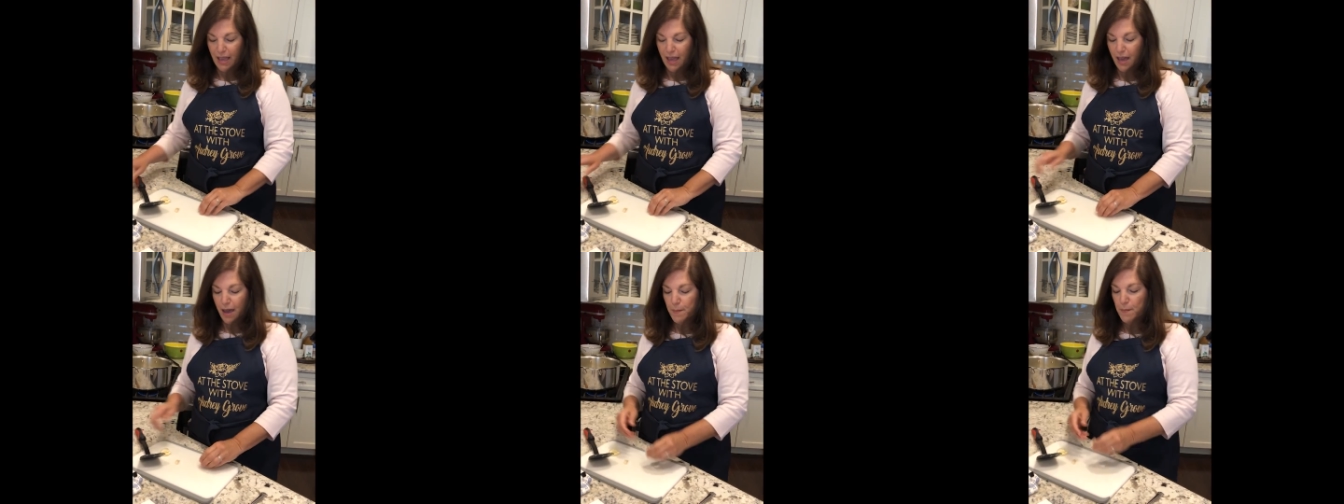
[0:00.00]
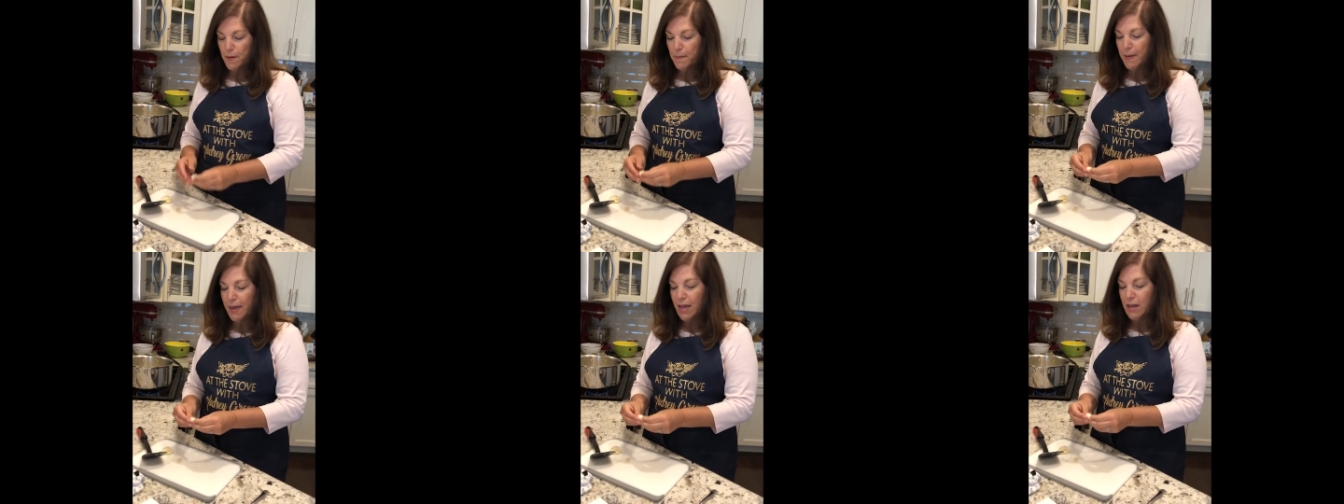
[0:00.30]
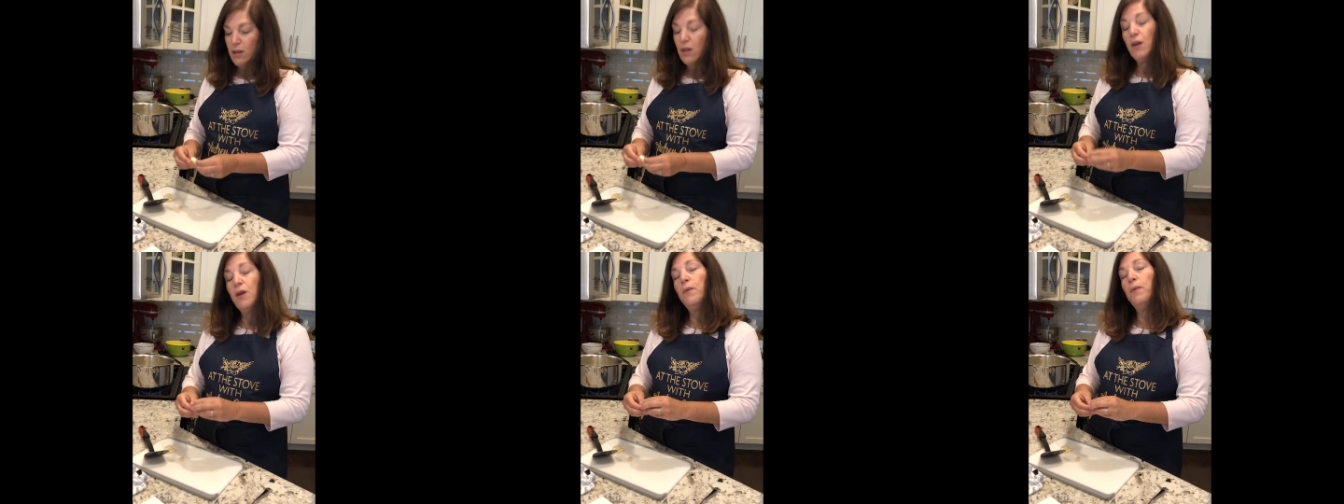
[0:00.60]

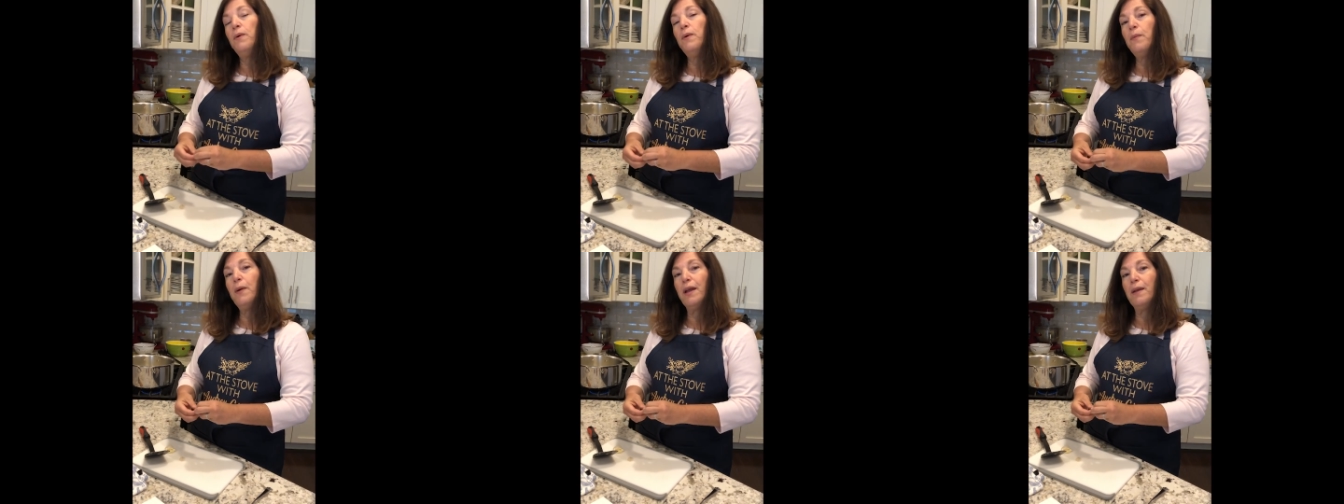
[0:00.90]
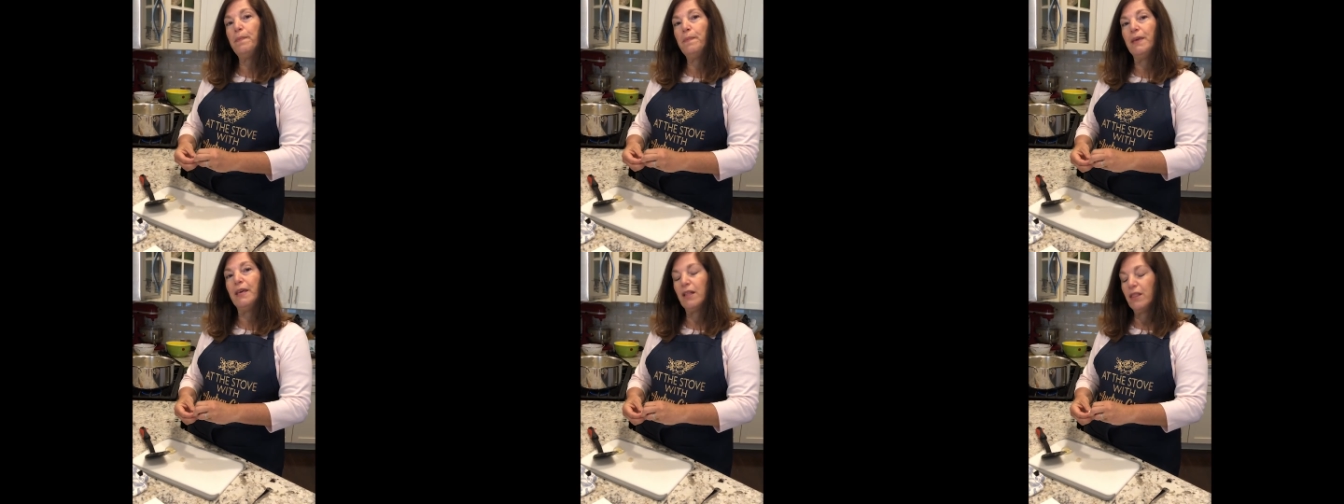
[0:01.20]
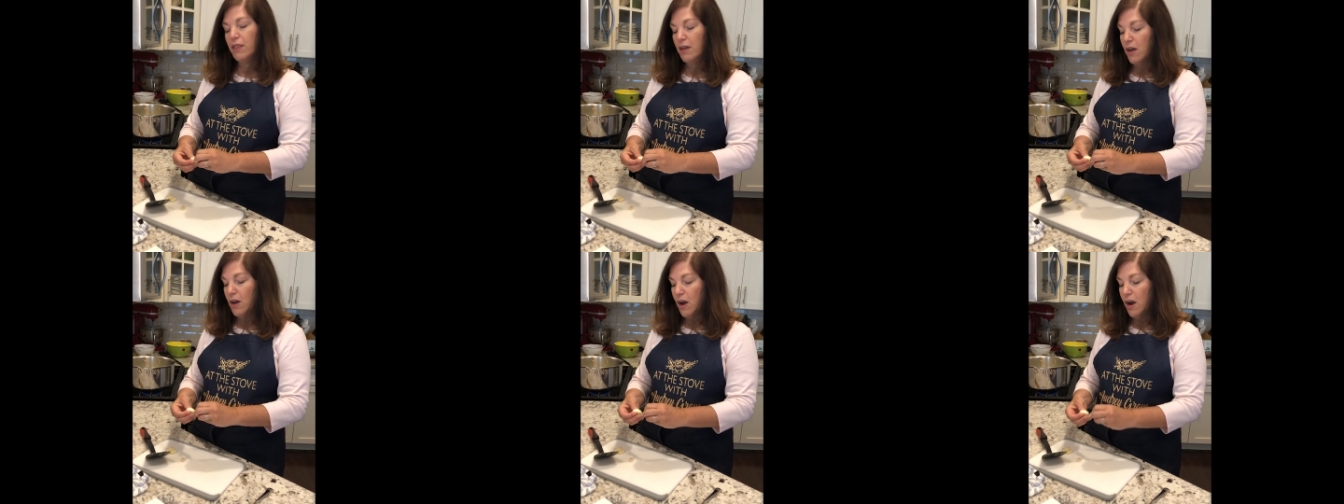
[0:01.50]
cameraman. We want to peel
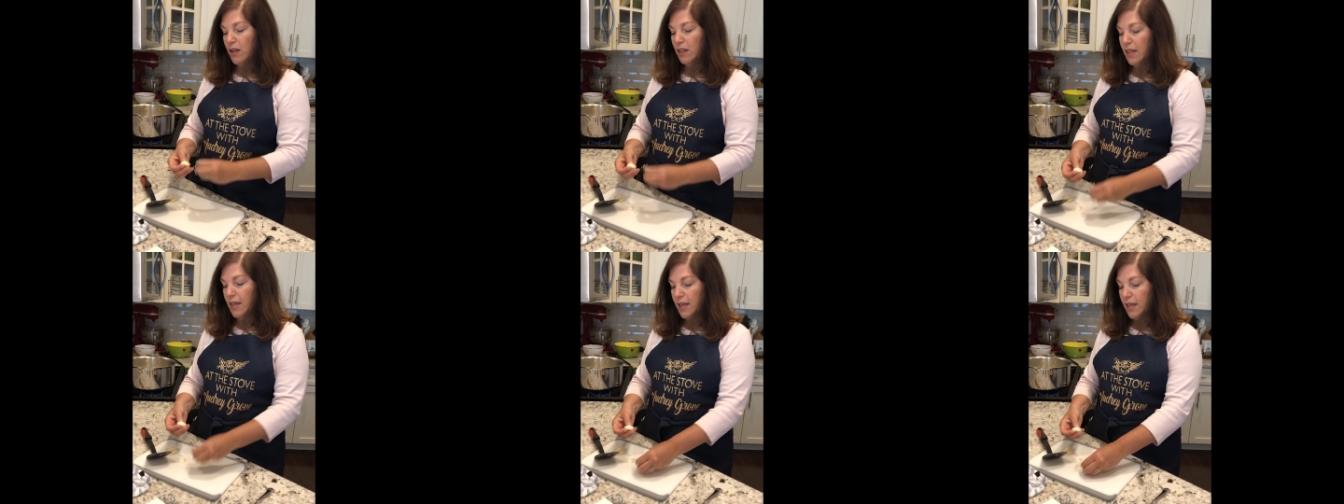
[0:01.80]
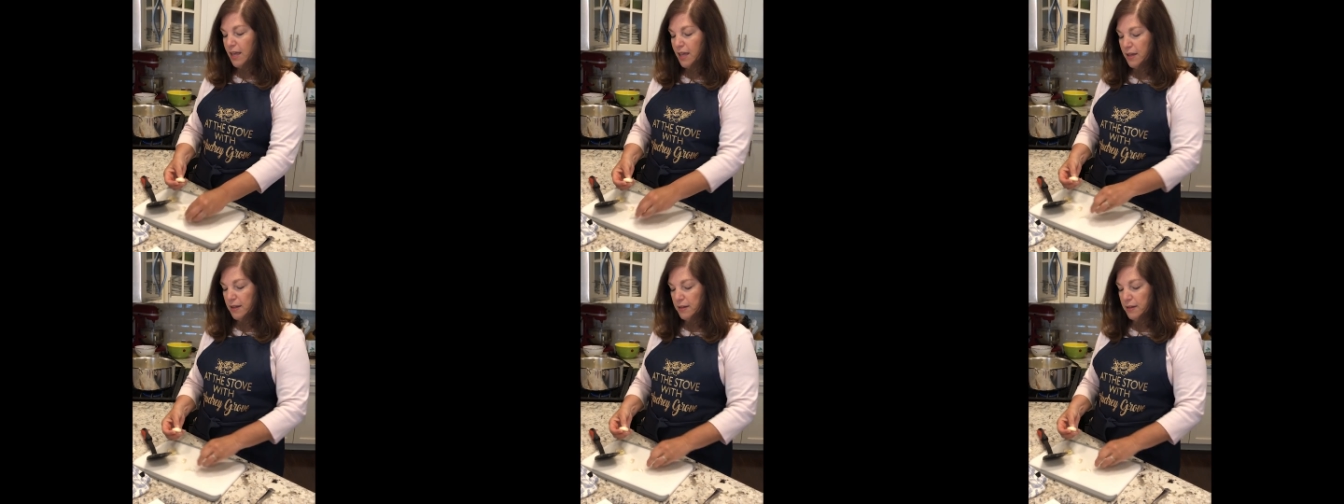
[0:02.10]
the garlic.